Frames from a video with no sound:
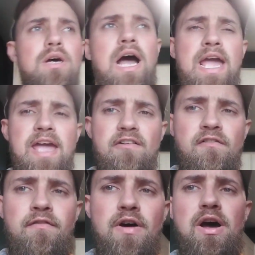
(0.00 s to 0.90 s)
I
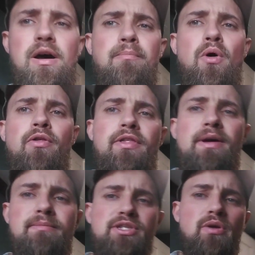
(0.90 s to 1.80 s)
have both of
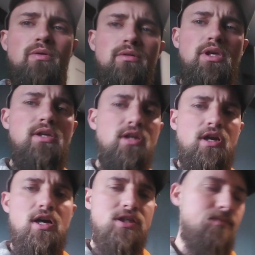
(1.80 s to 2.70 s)
them sold to
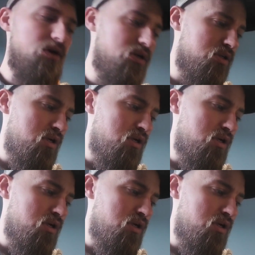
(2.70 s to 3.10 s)
customers,